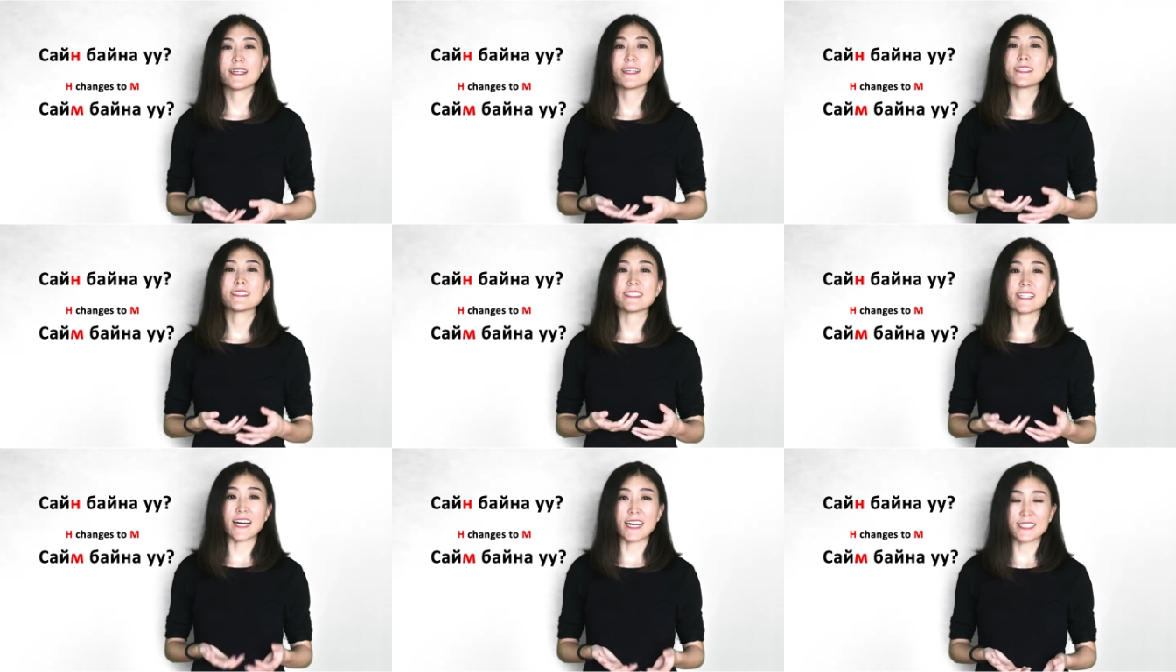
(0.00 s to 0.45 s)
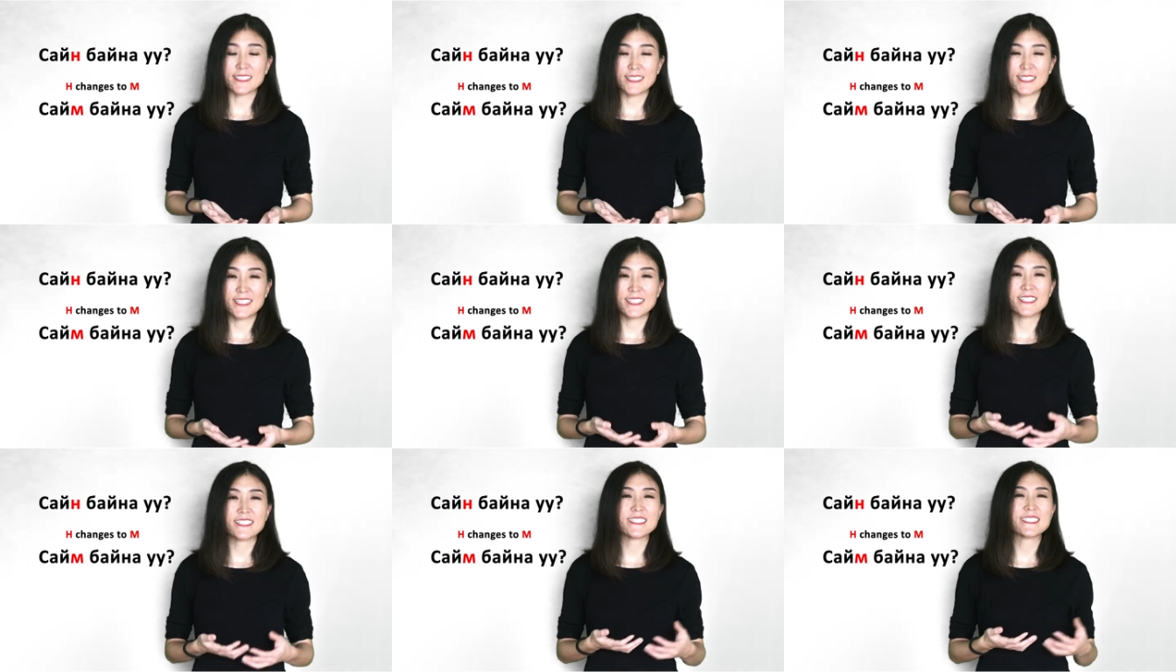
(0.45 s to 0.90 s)
not
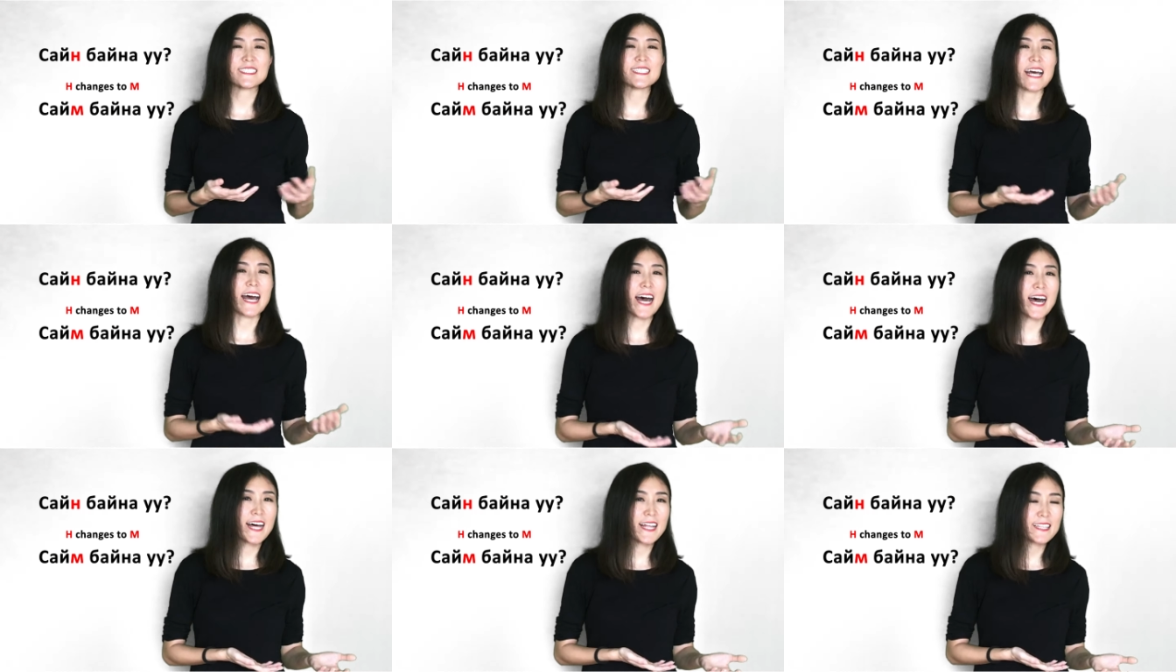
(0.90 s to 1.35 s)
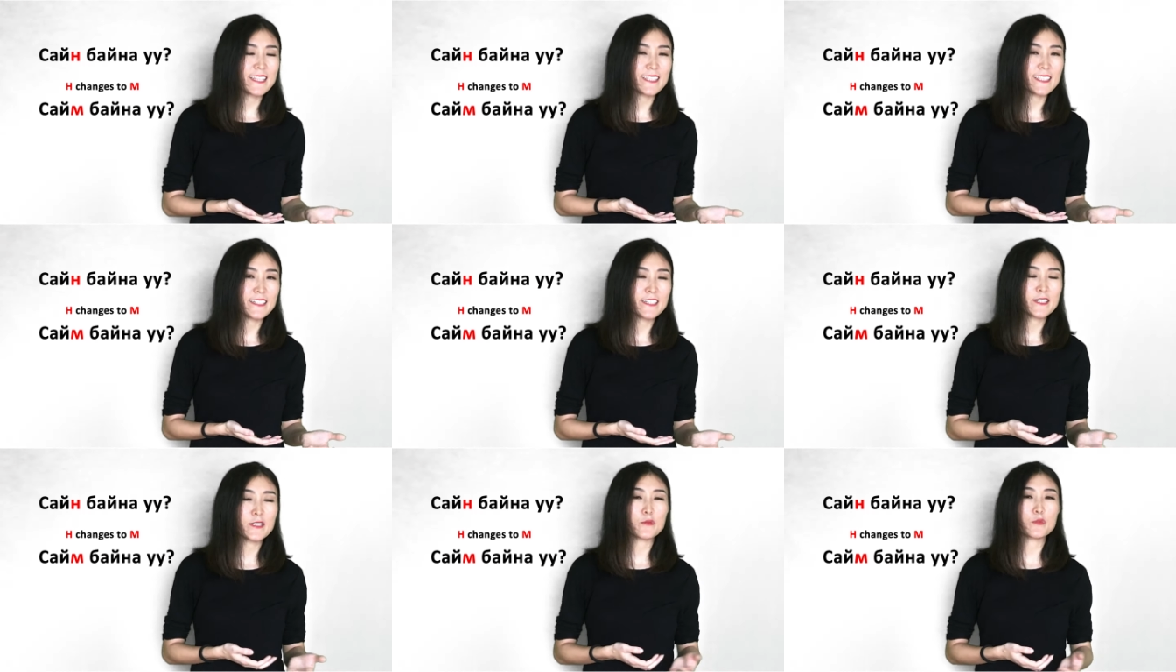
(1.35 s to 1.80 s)
san
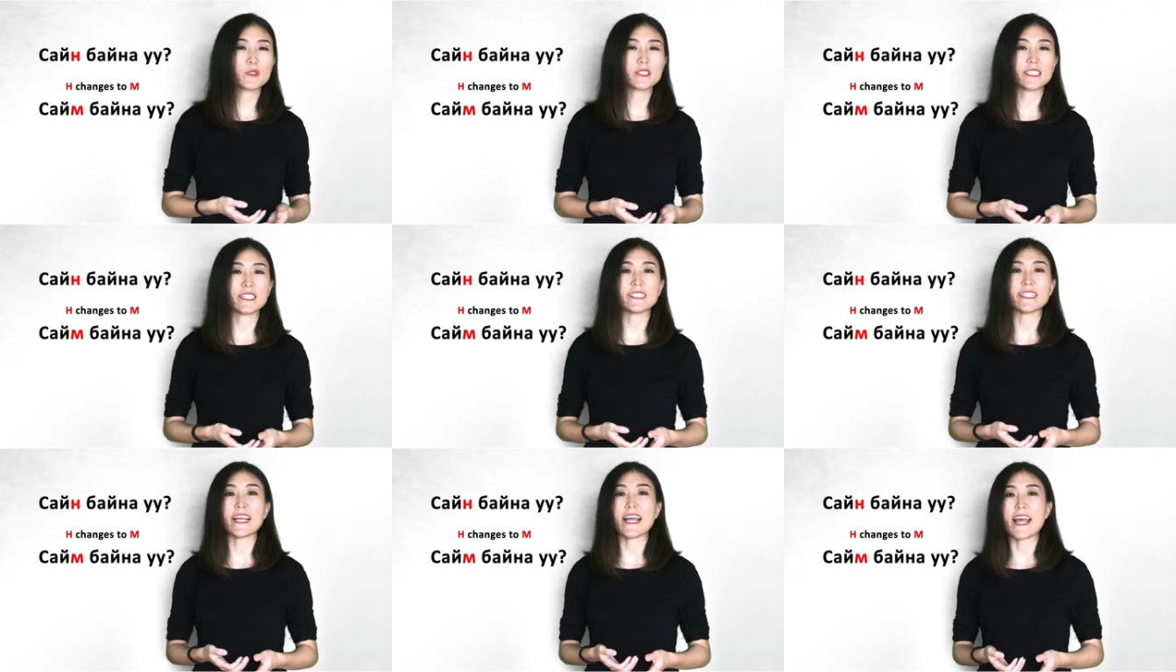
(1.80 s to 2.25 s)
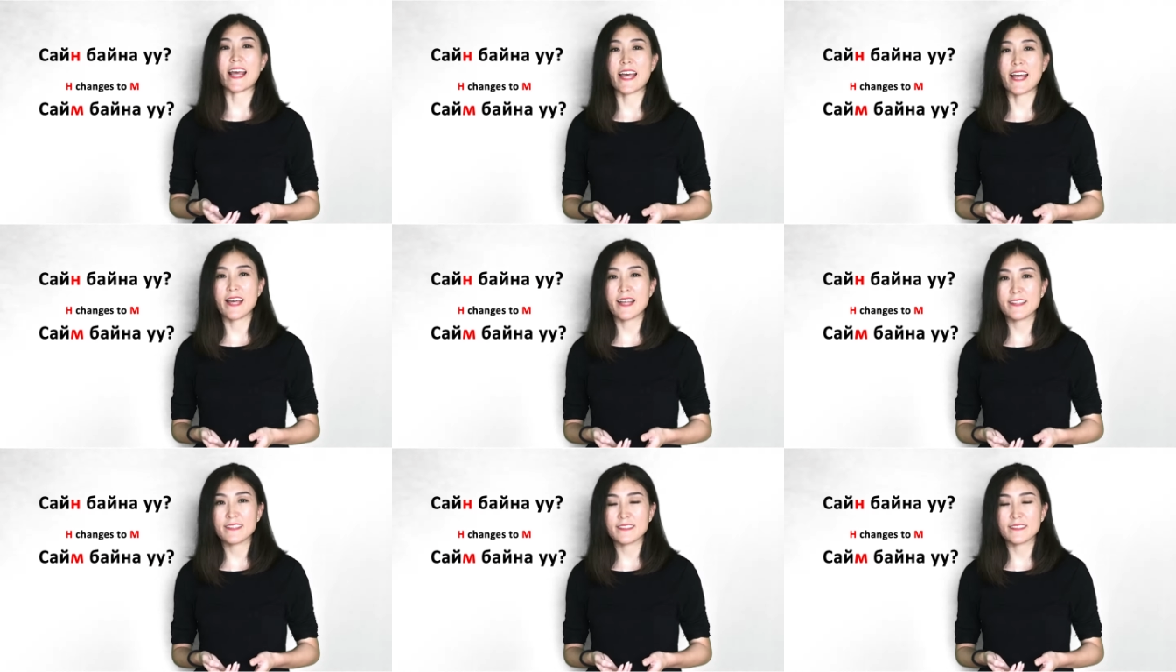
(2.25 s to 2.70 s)
with an
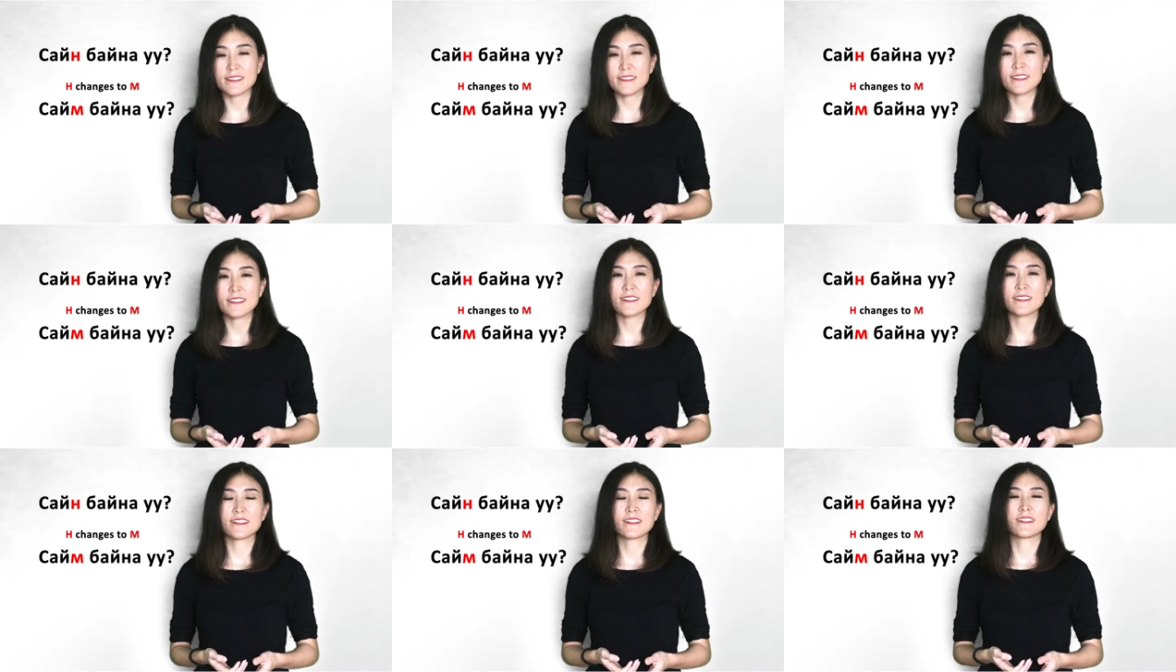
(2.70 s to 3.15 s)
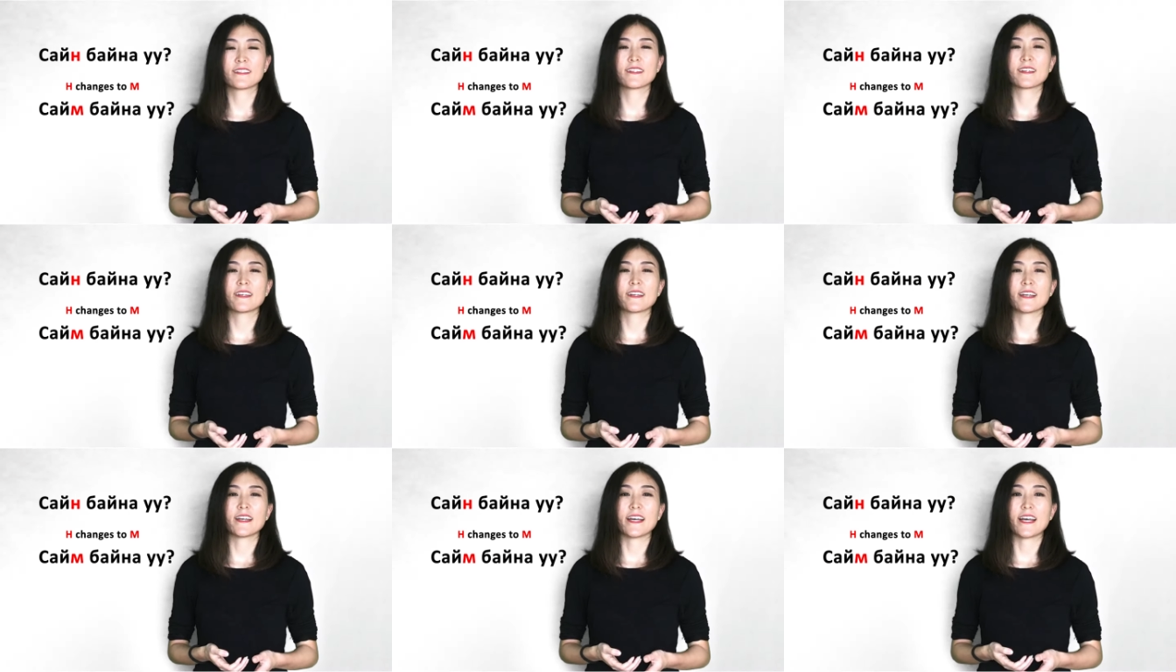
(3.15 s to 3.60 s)
N
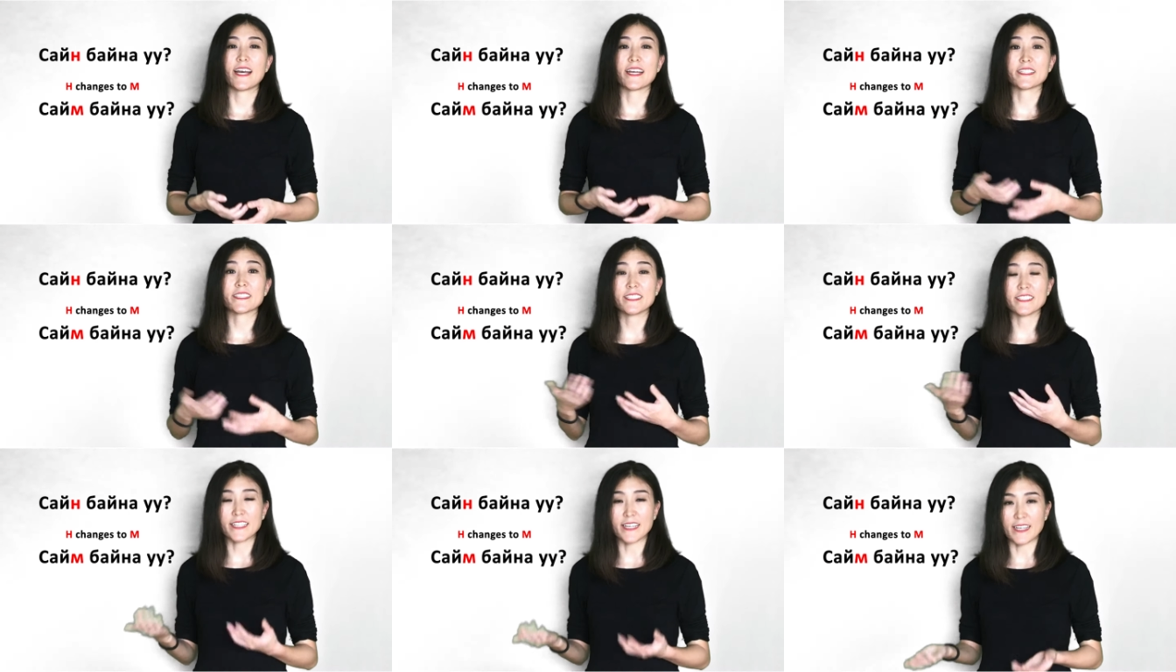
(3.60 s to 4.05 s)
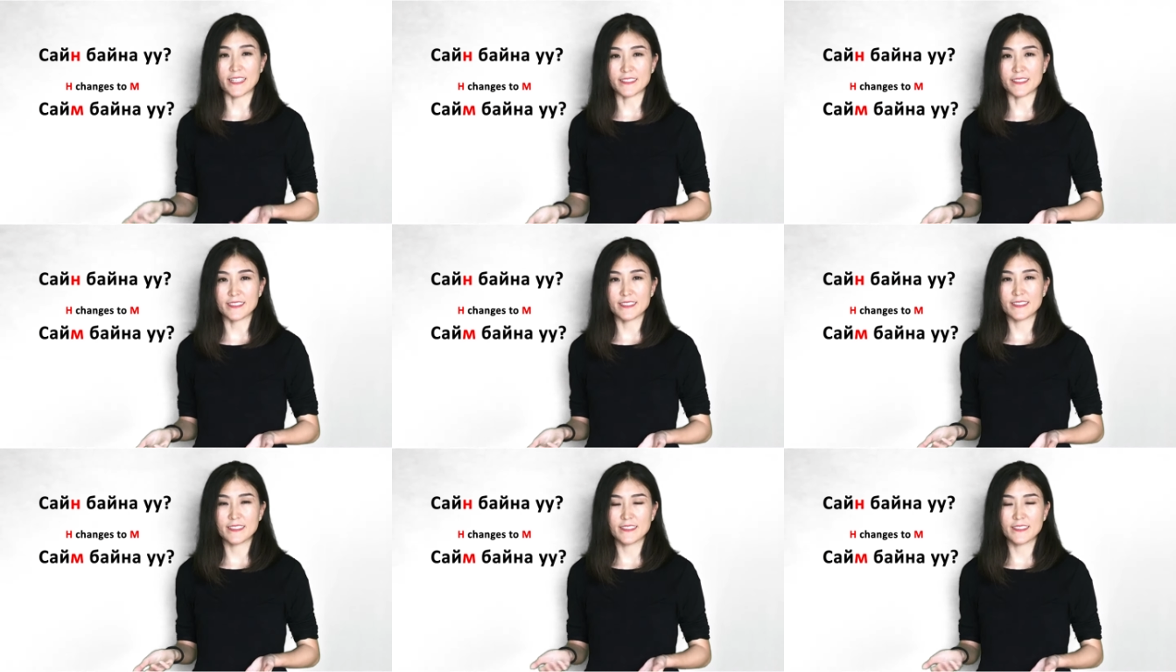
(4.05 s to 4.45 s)
at the end.